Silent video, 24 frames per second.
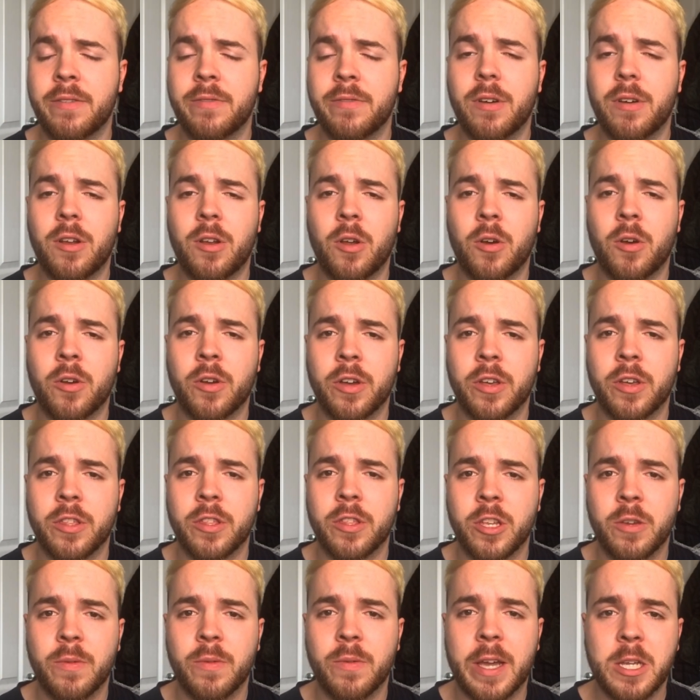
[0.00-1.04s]
longer than
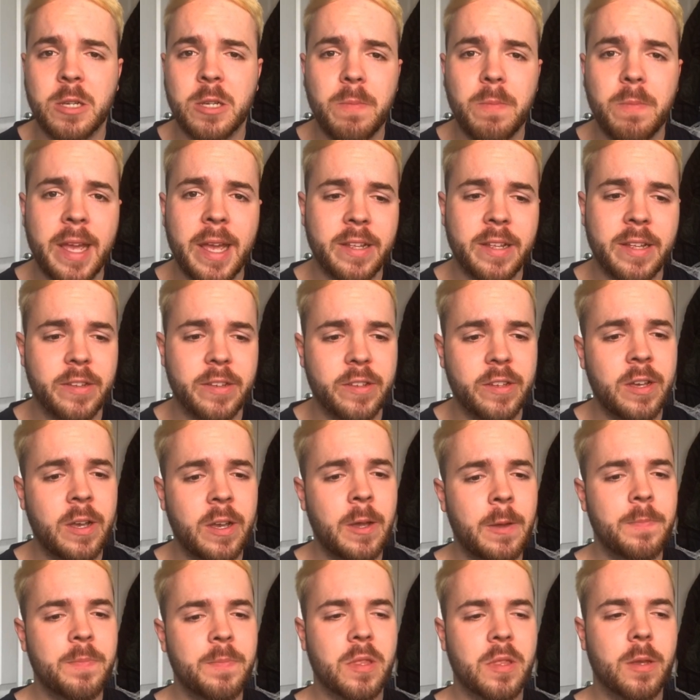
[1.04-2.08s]
you expected.
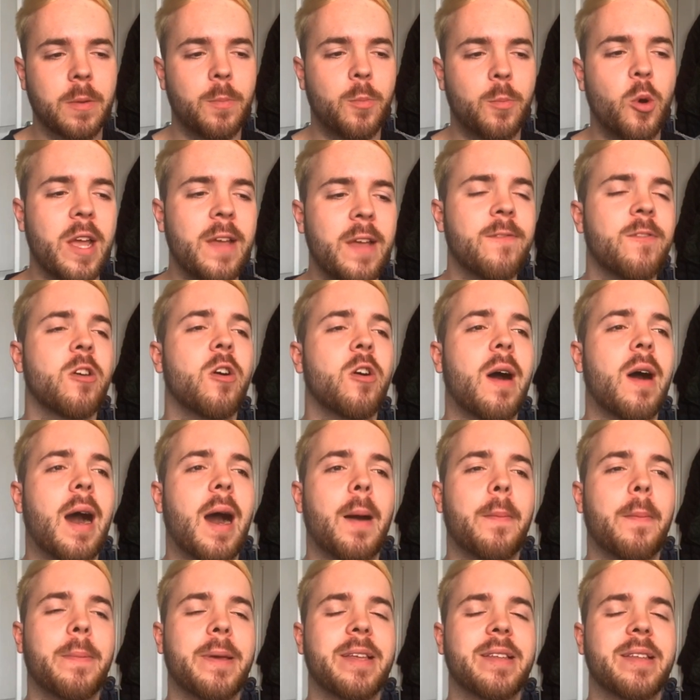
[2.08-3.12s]
But if you're
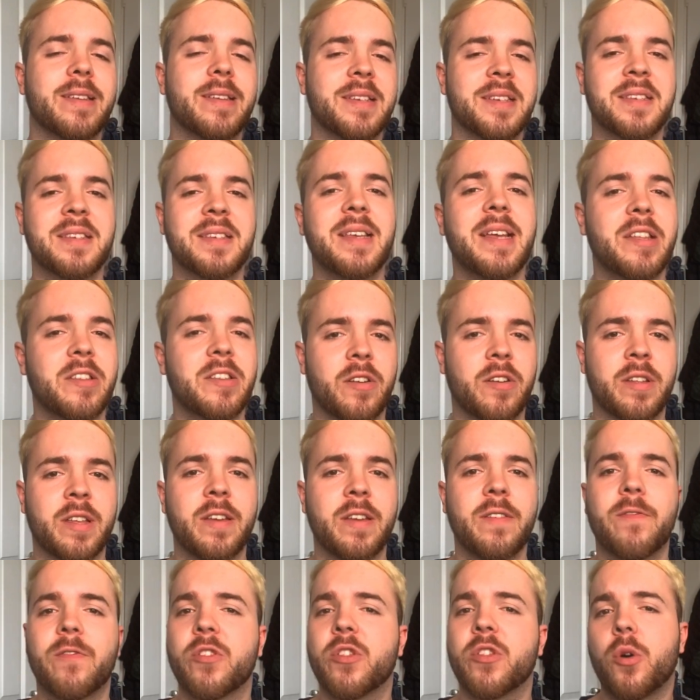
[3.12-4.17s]
happy to sit on
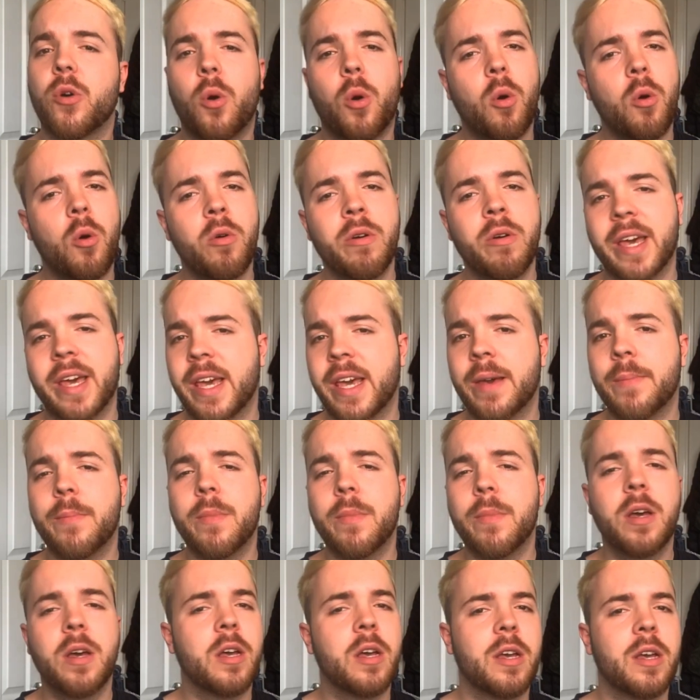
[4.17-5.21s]
it for the whole game,
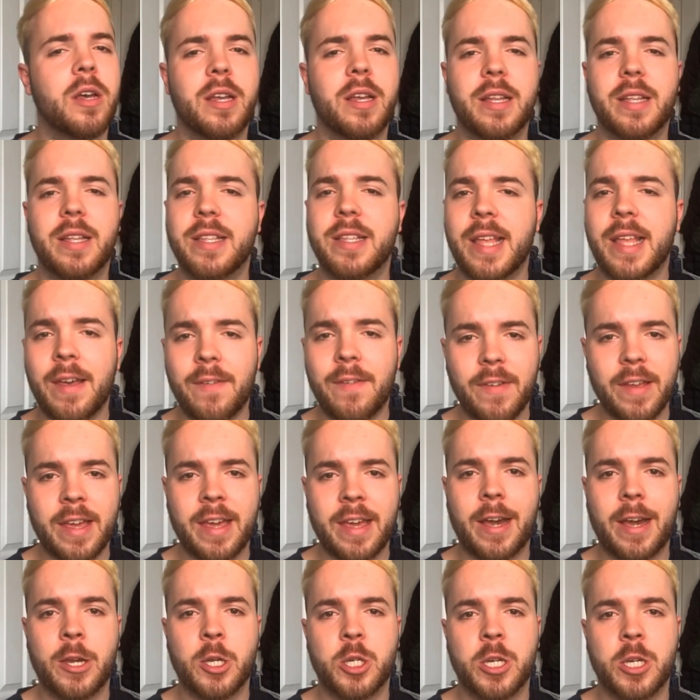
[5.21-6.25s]
never
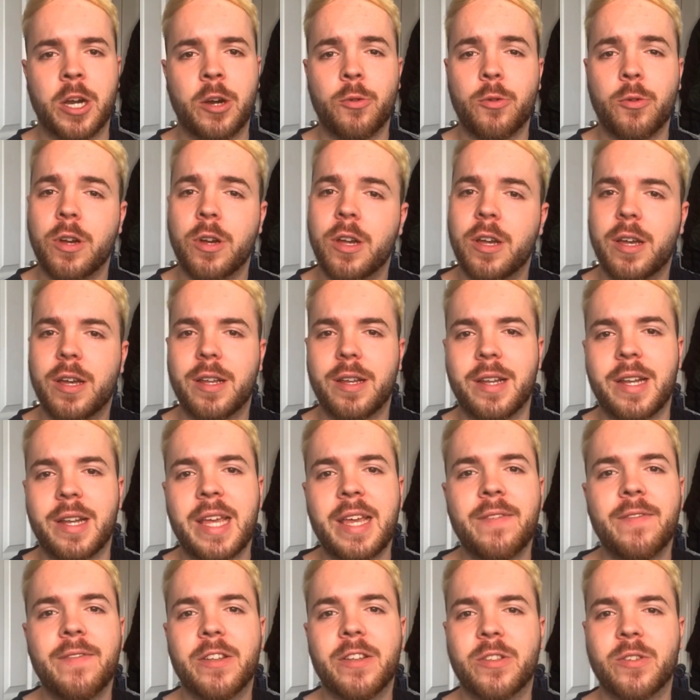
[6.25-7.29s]
cash out,
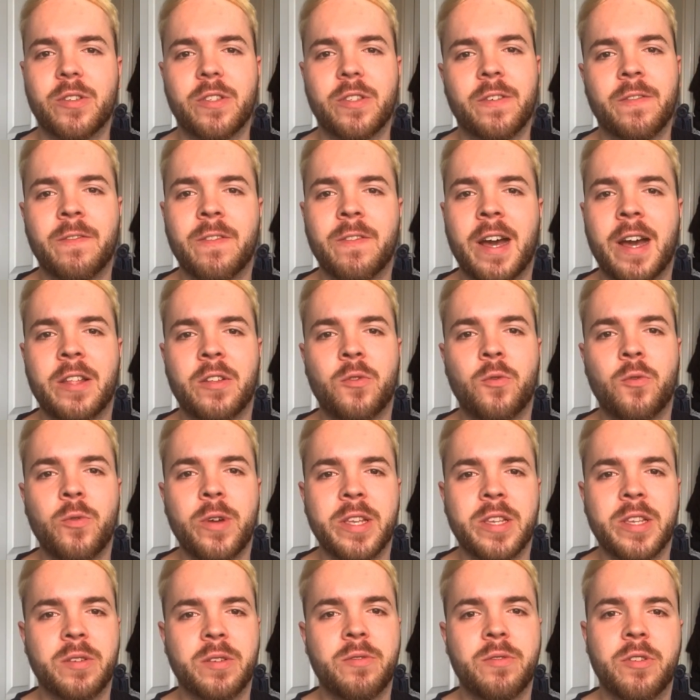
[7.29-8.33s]
leave it till the final
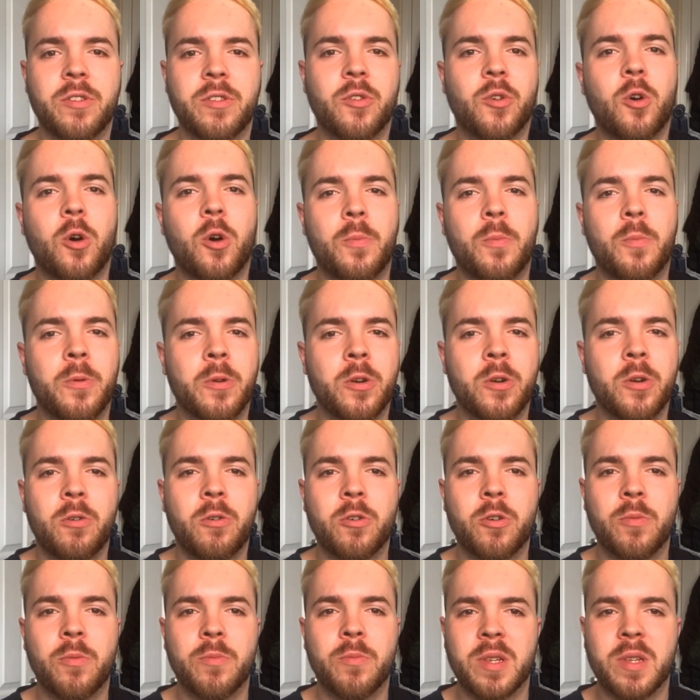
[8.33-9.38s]
whistle and hope a goal
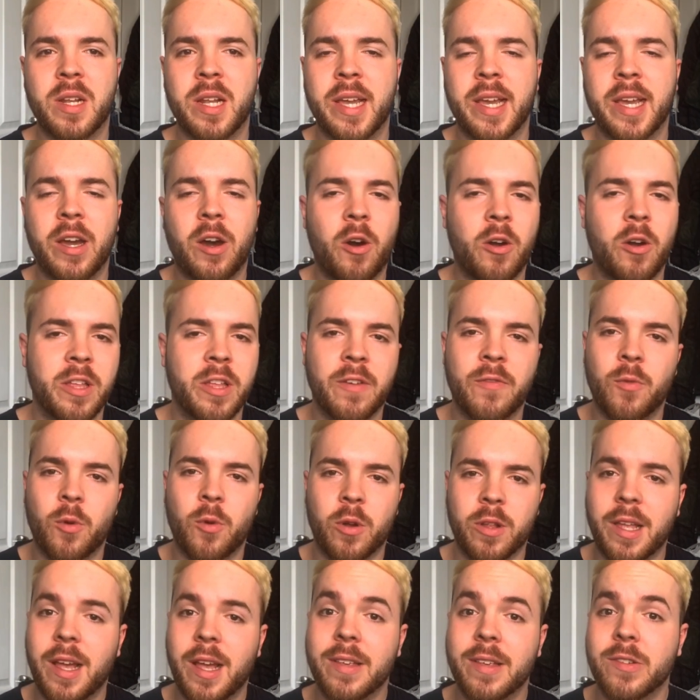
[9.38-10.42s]
comes late on if
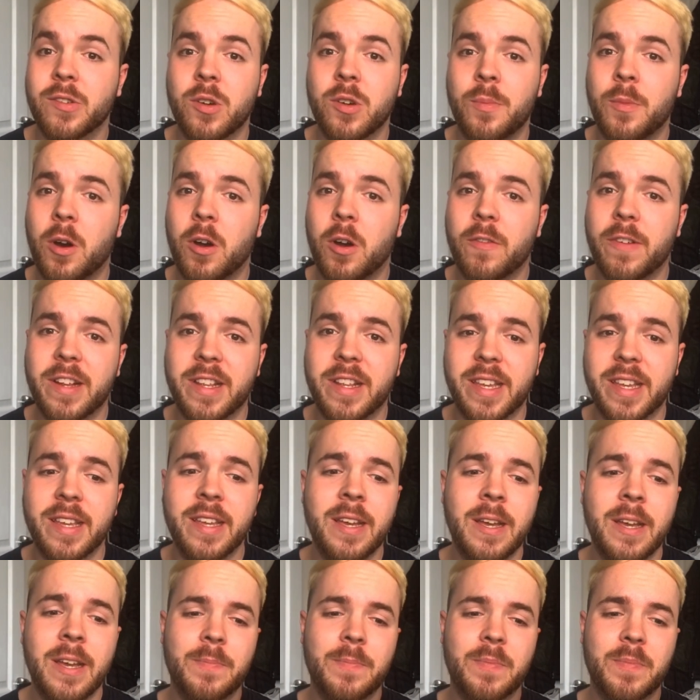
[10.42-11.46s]
one hasn't come already,
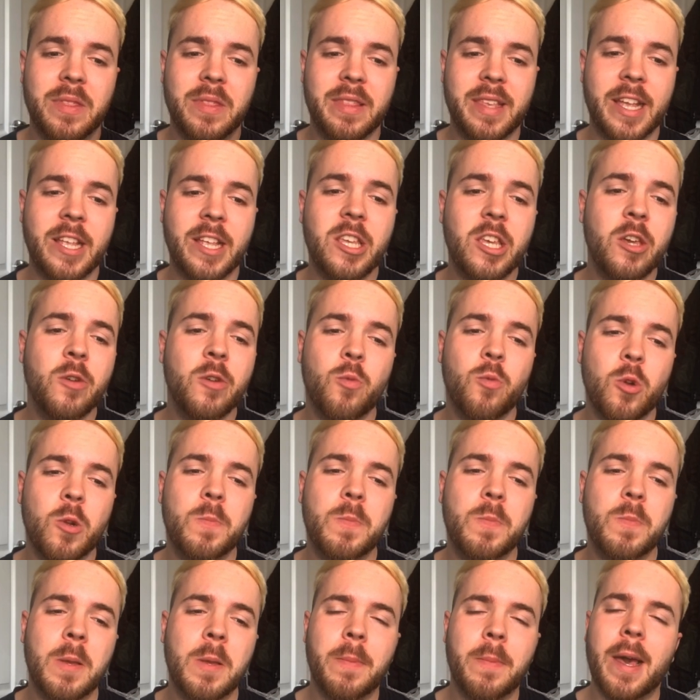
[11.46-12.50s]
then you would
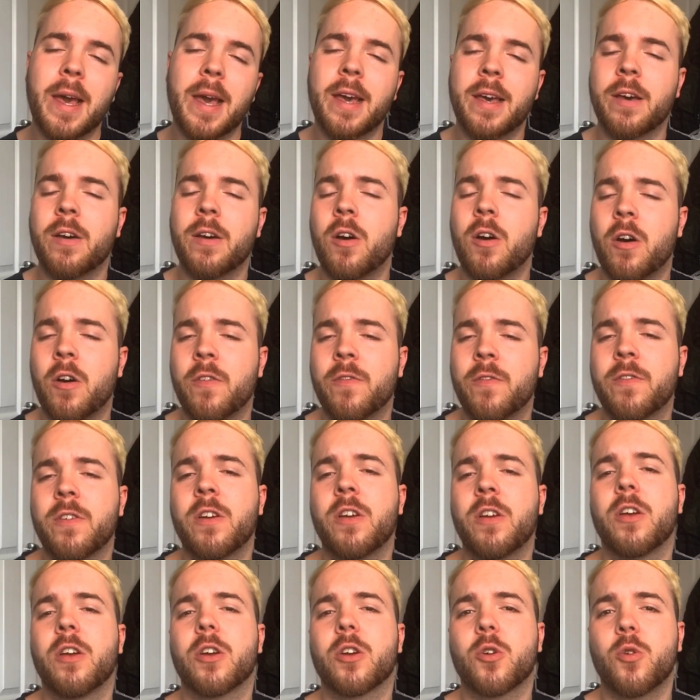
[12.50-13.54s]
be better off
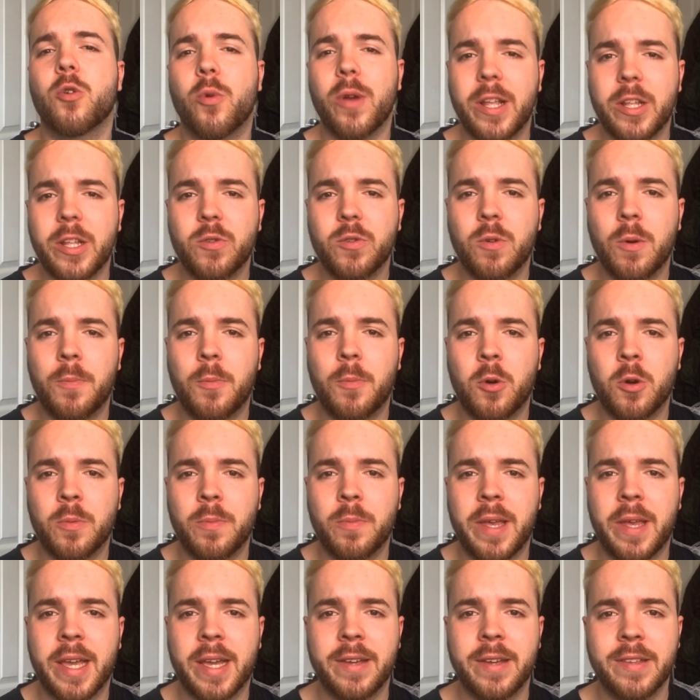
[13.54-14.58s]
going to a
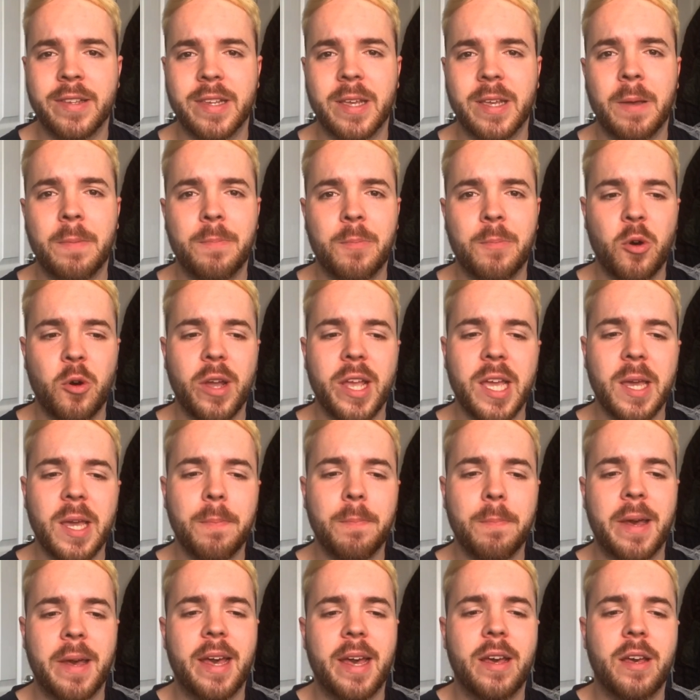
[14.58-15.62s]
bookmaker's and putting a
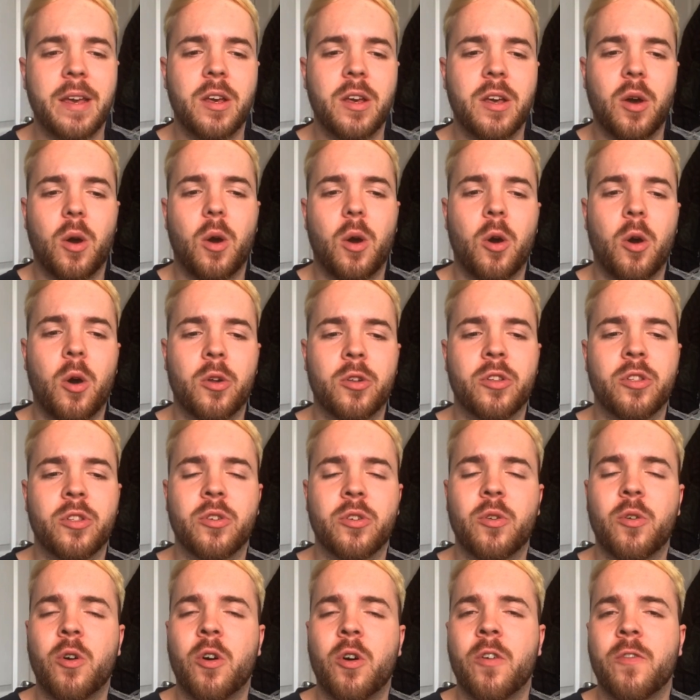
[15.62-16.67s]
bet on the
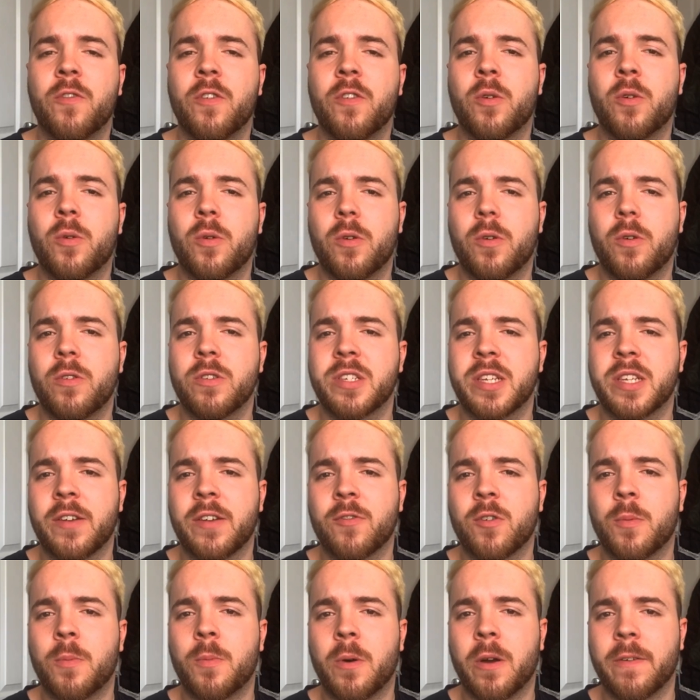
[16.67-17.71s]
over
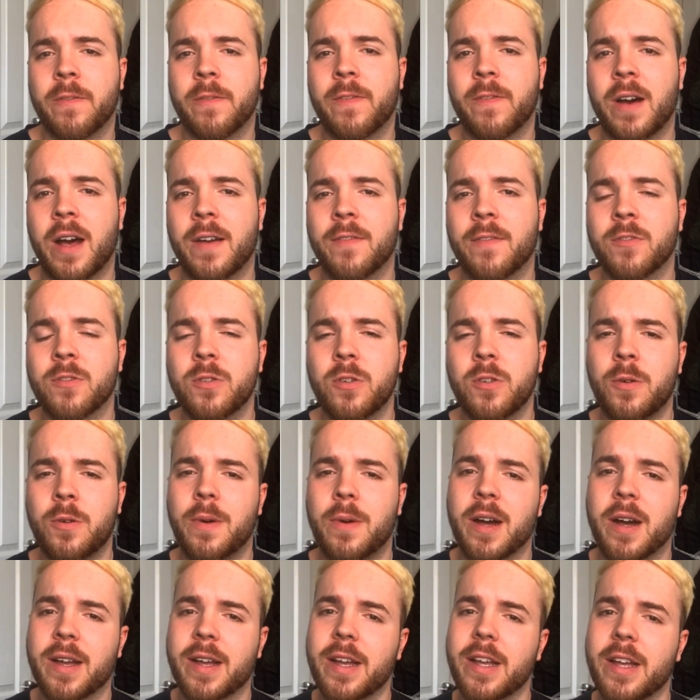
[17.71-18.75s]
0.5 goal market.